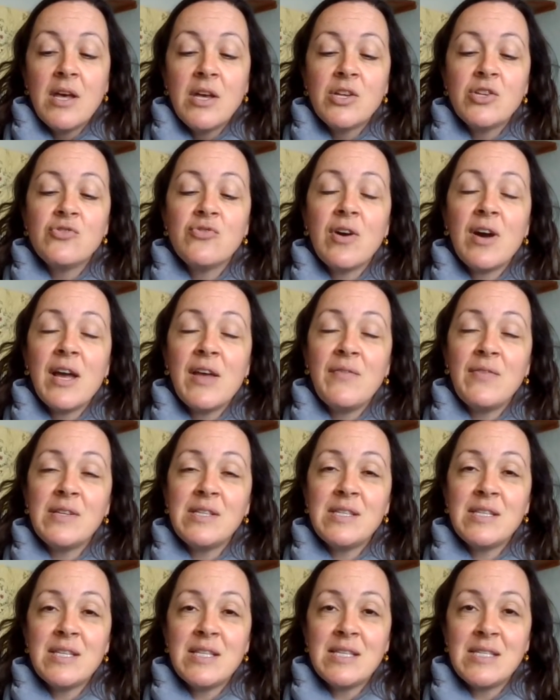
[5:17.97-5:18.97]
Drive
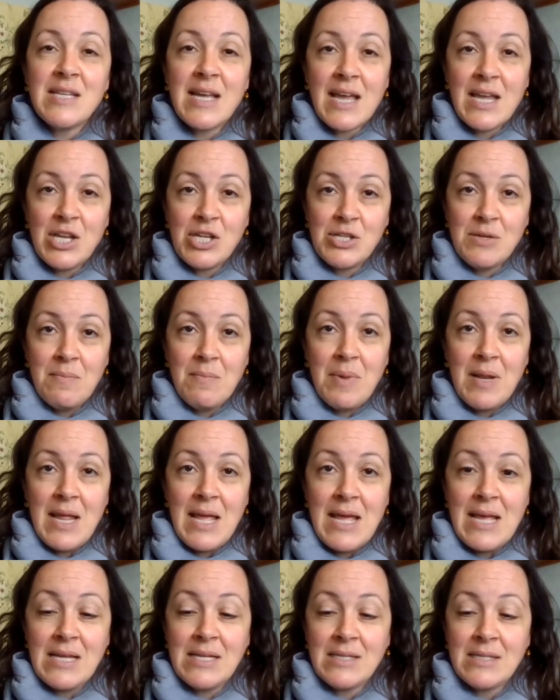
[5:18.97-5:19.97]
us to the station,
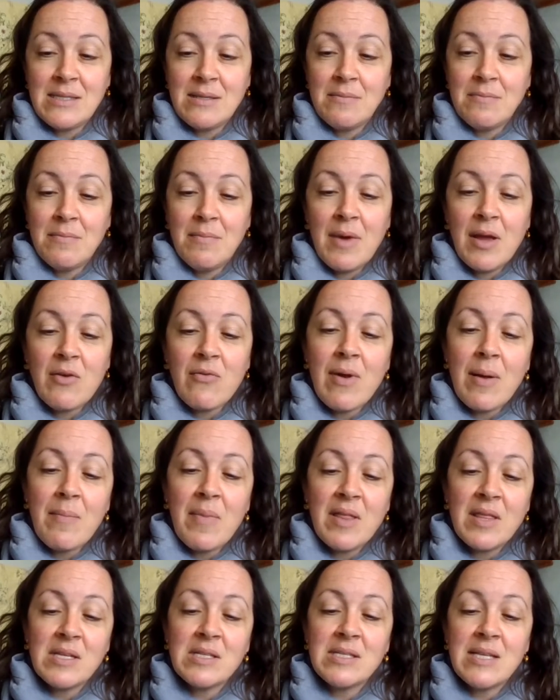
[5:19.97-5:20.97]
please, my
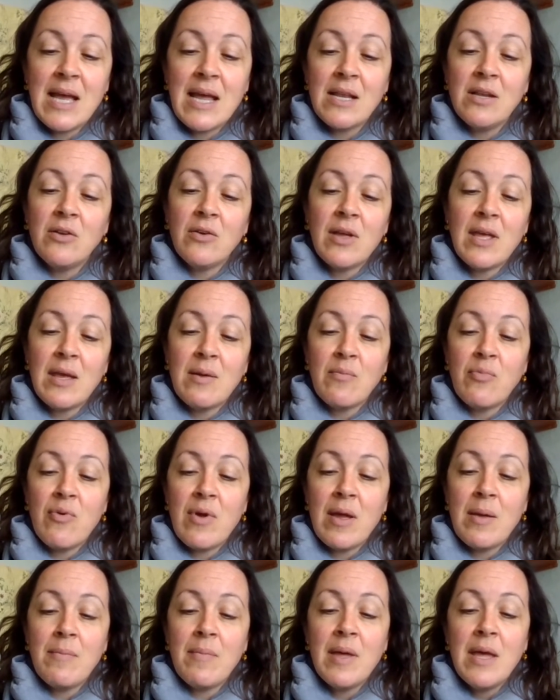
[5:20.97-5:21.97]
grandmother said, looking
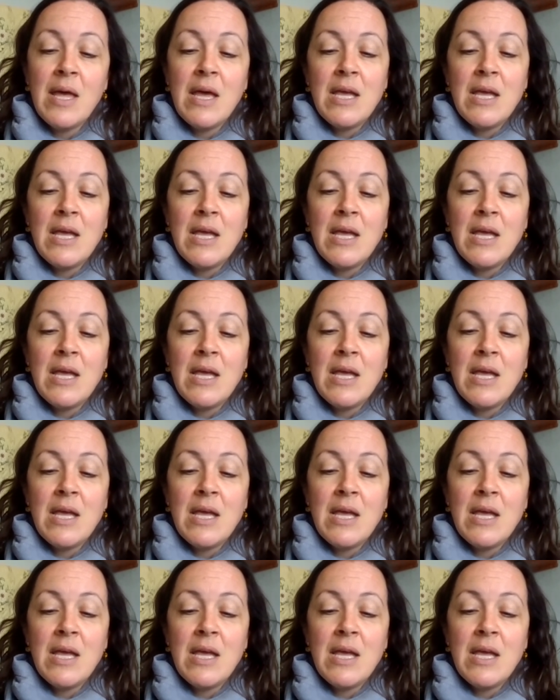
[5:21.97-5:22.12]
prim.